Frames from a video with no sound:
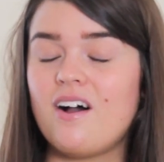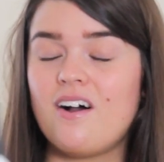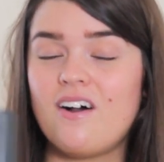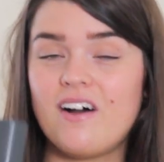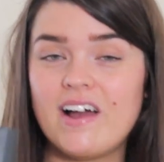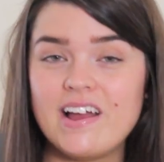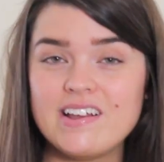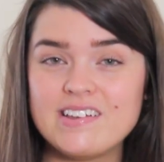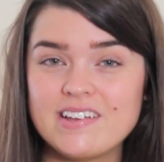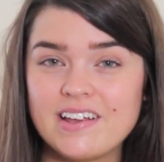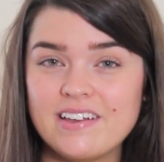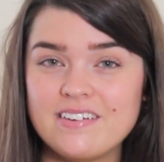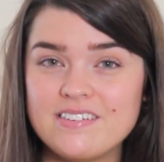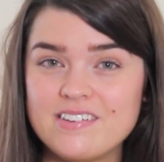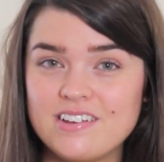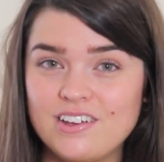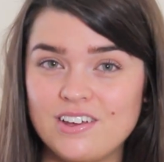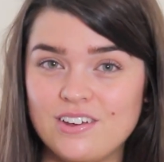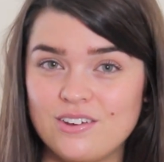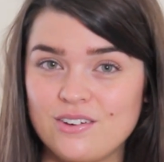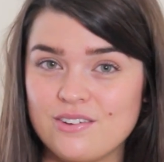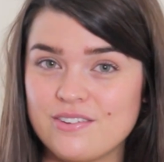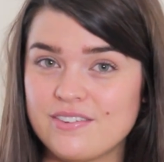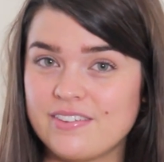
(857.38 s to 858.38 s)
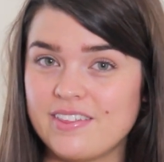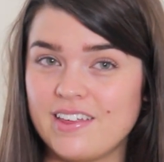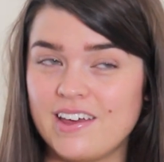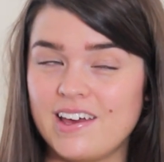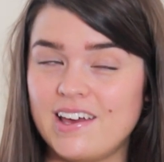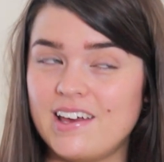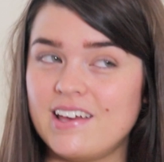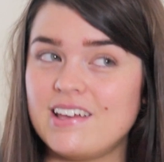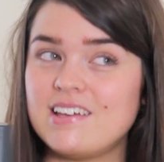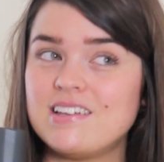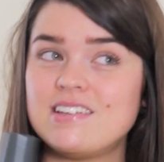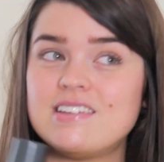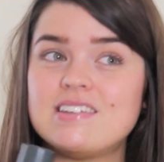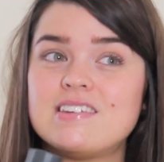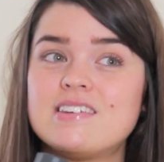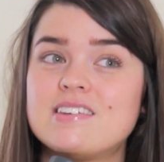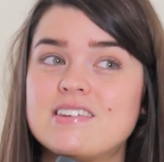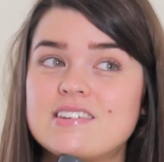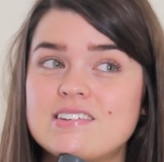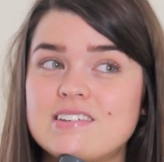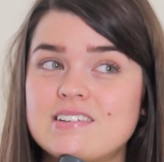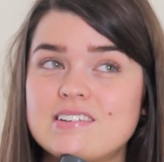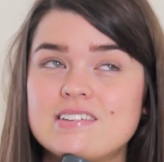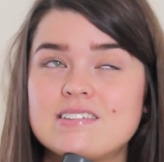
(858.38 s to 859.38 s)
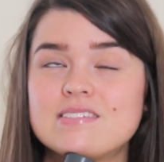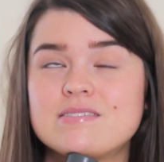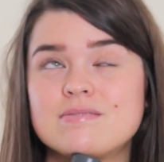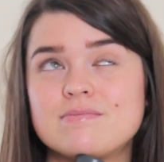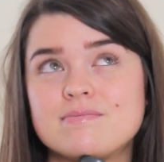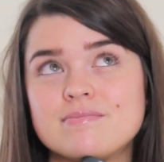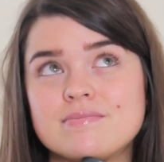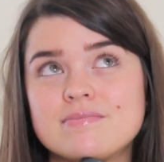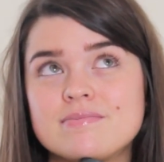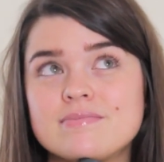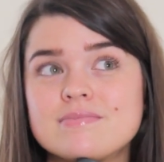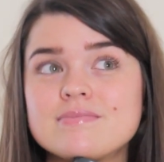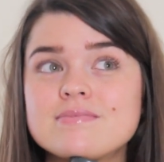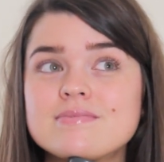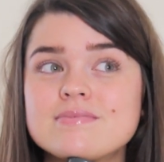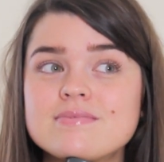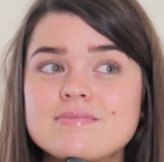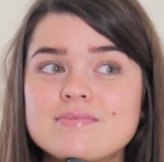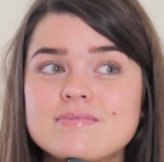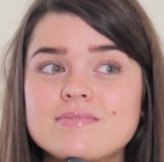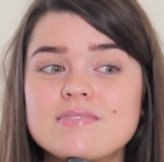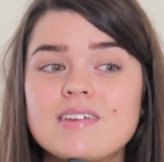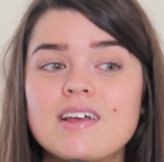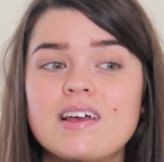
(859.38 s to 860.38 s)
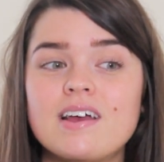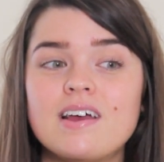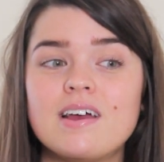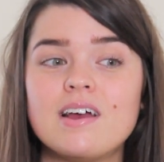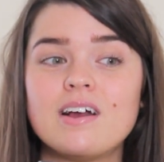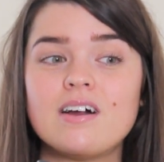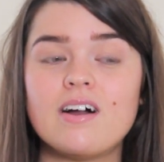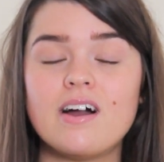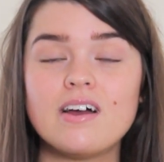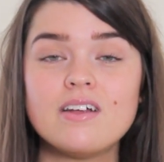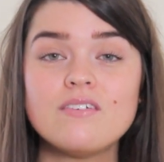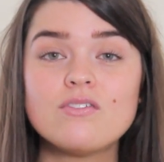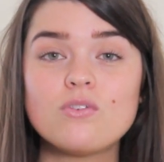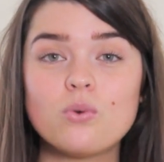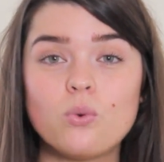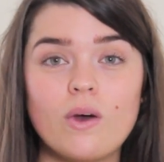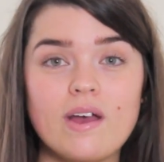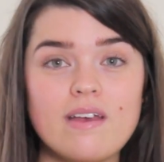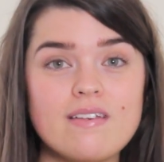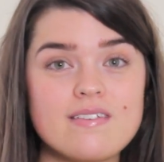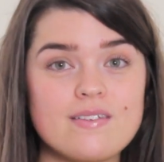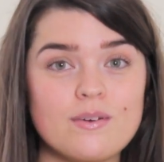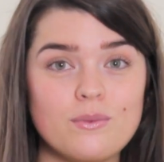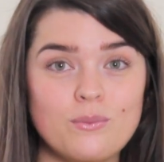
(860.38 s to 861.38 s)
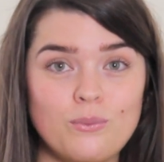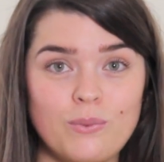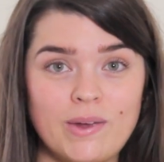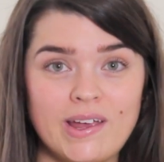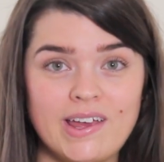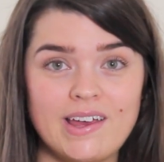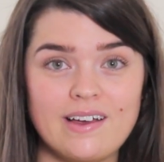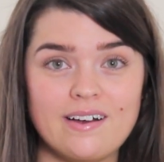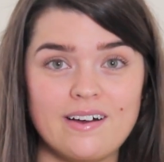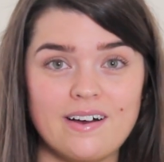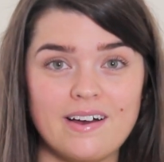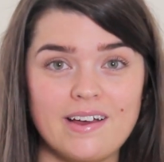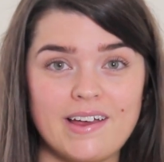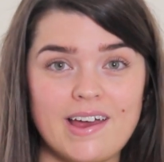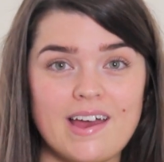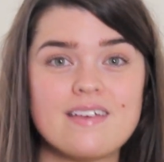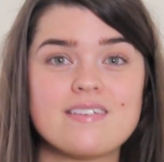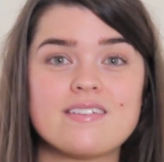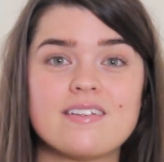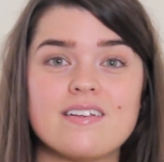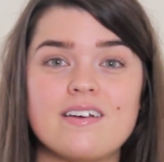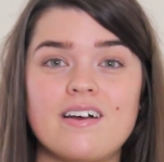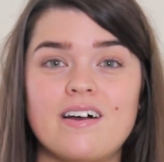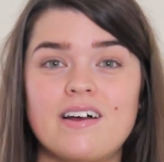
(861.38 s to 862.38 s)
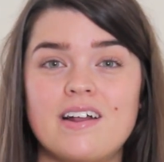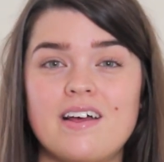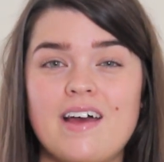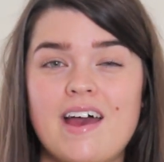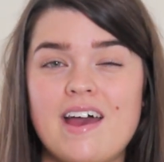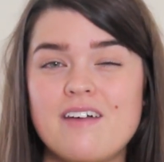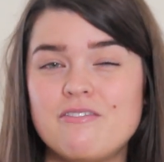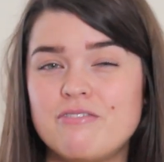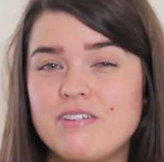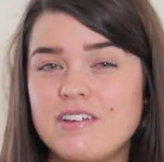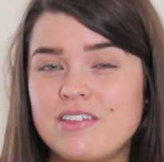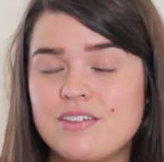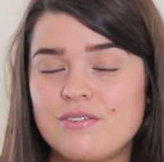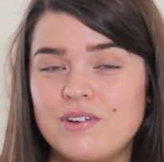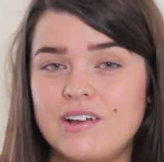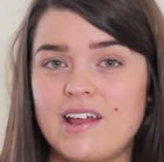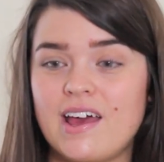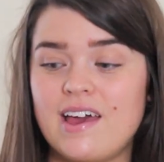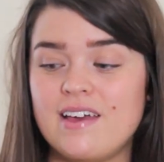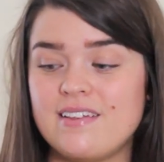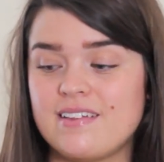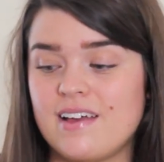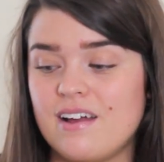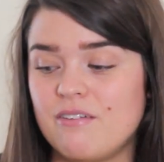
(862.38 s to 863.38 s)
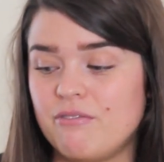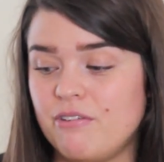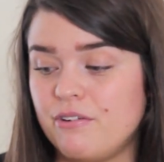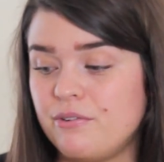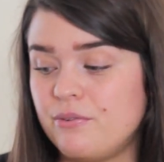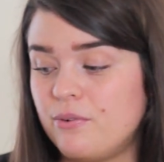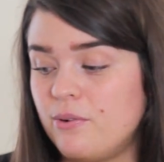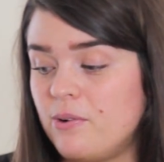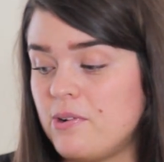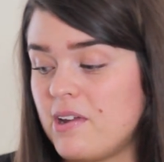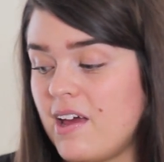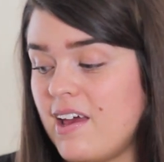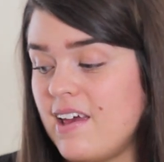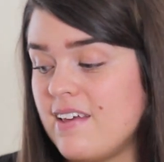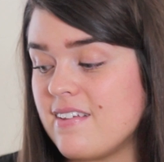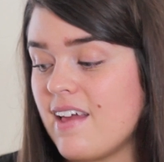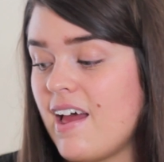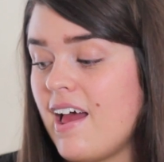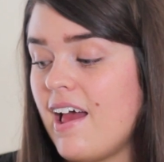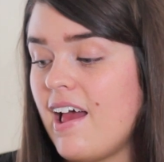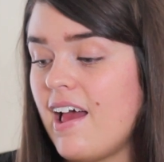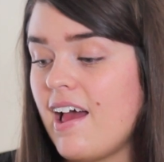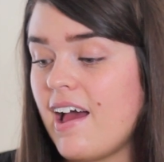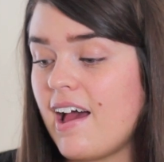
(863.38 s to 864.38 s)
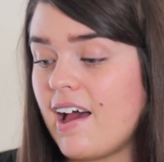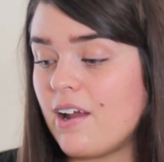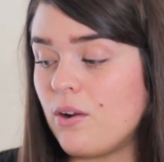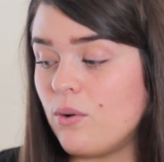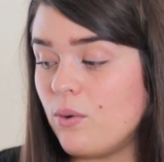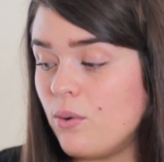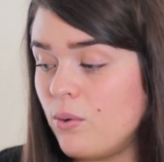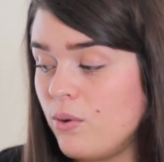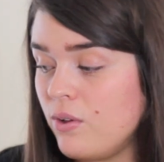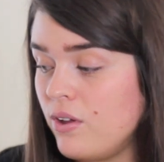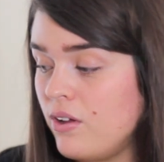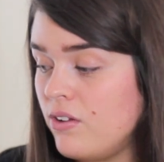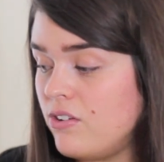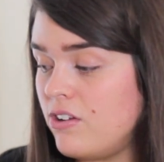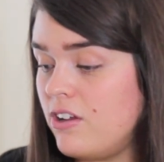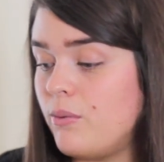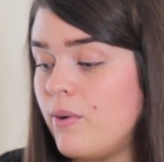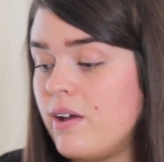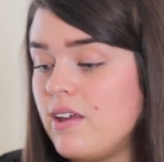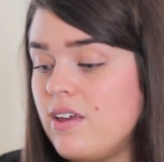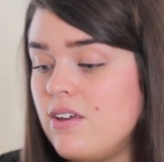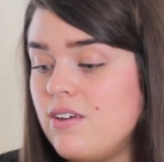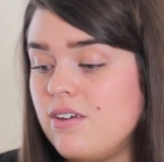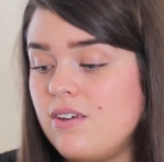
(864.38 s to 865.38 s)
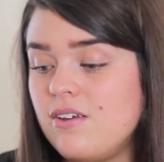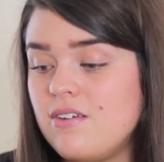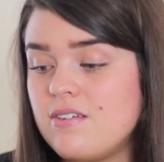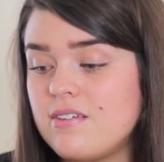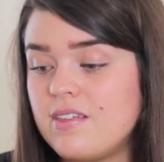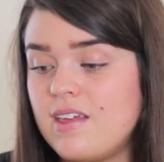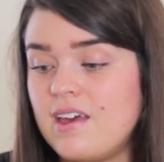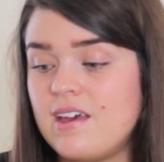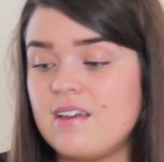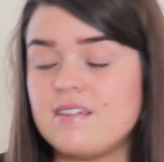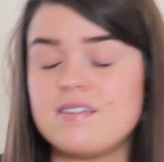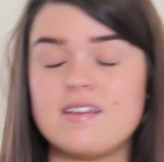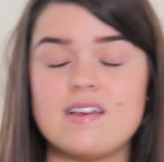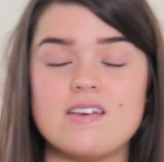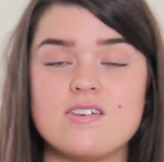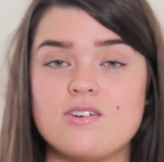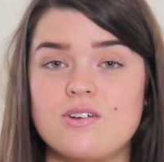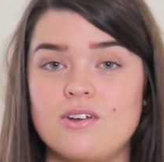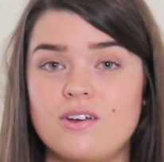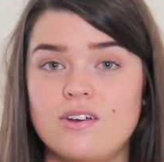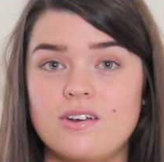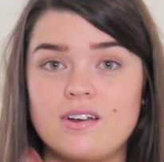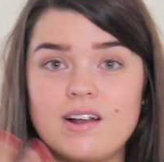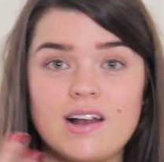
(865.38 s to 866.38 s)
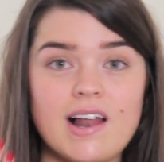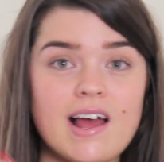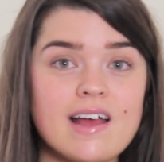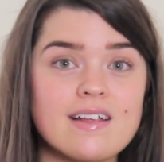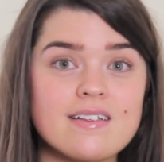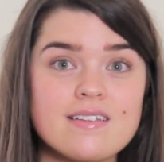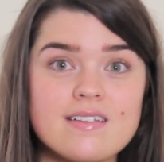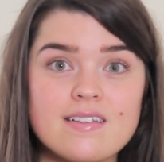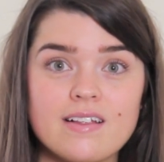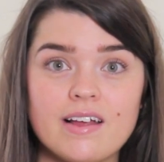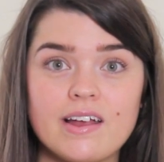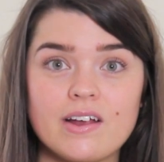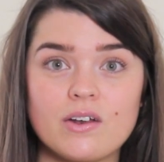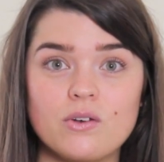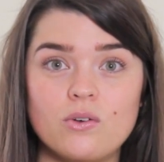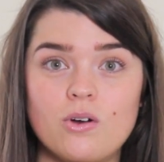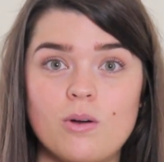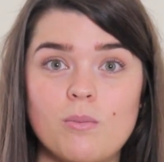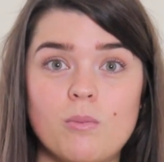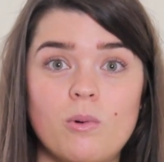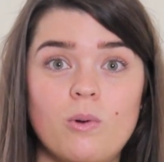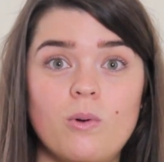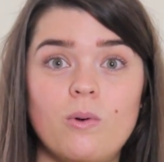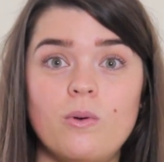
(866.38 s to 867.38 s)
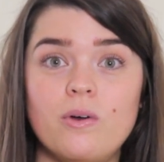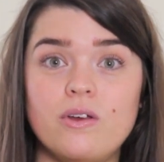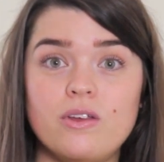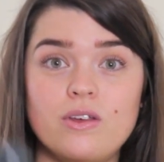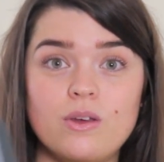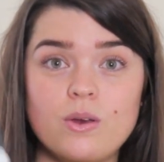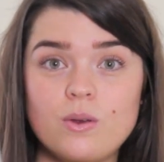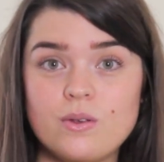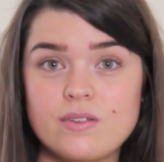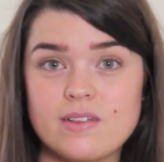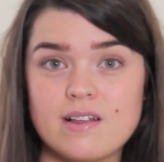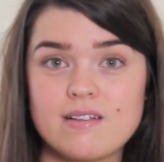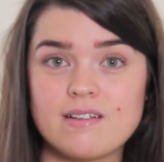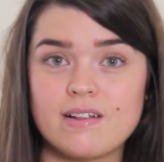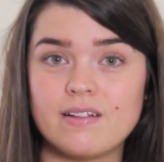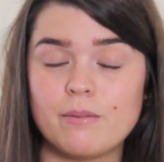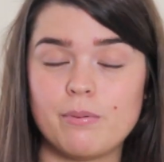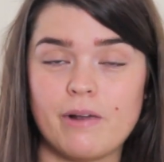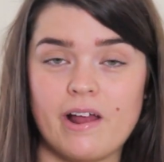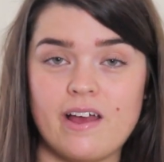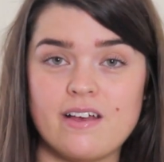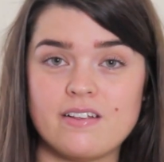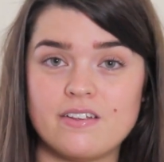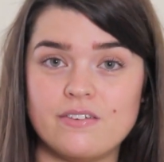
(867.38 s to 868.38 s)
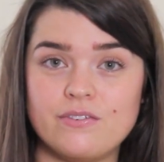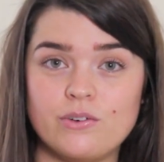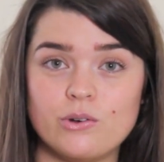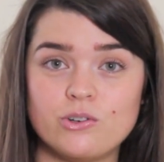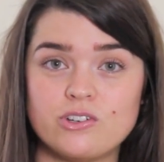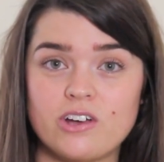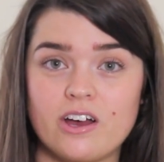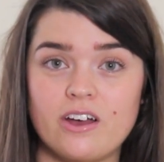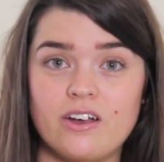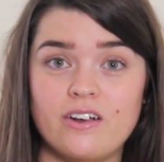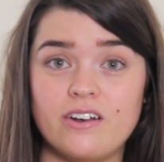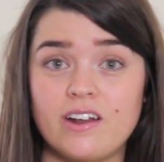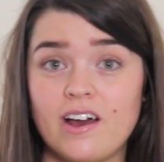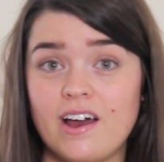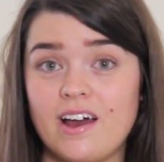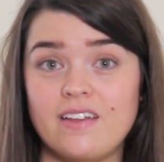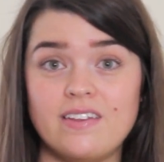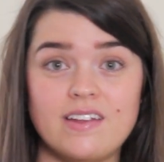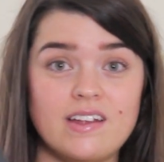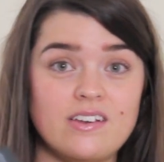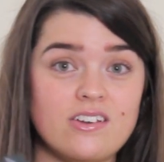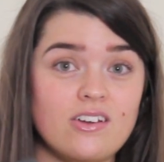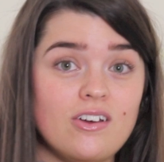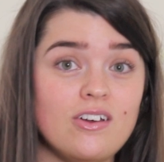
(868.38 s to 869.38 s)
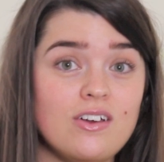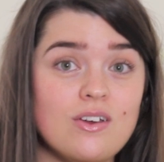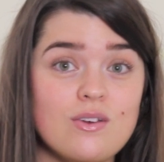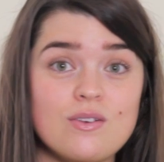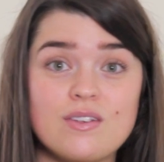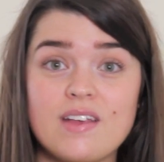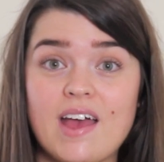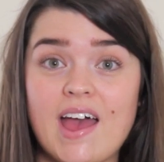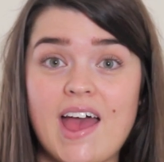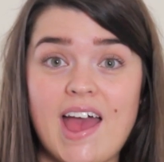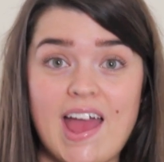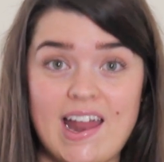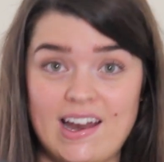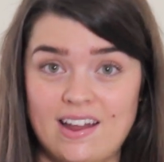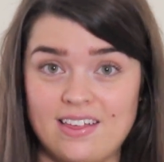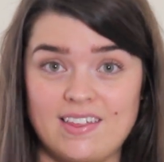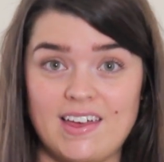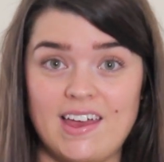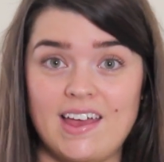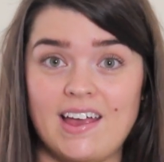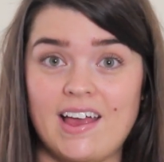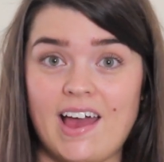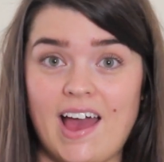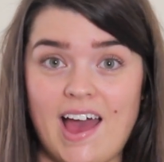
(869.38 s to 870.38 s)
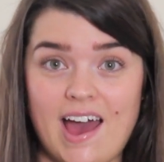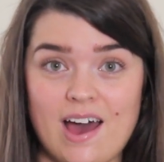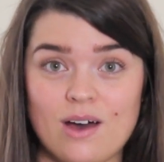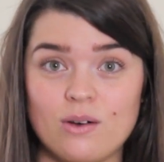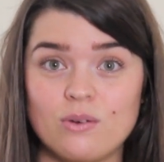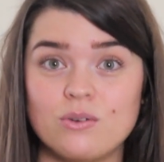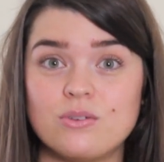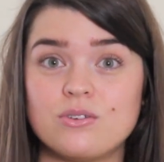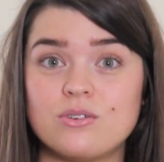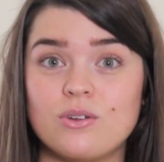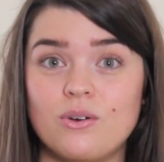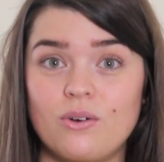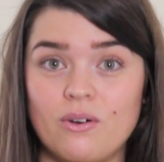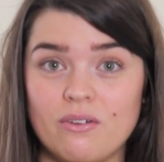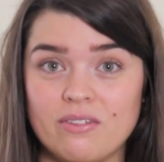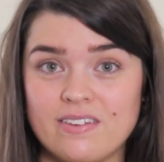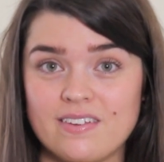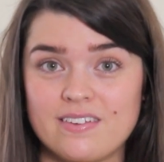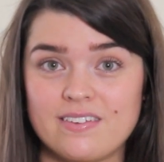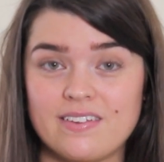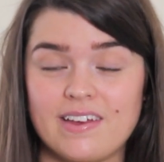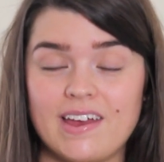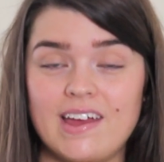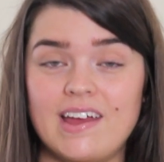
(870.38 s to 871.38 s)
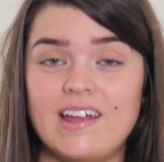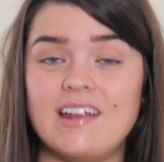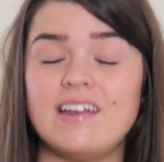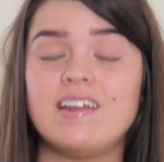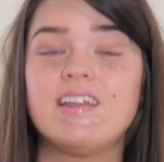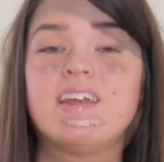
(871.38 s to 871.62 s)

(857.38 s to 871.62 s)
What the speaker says: I tend to use this kind of twice a week, I guess, so kind of every 3 days, every 4 days, and all you do when you use this is you cleanse like normal, use this in the place of your toner, and then don't use anything else on the skin.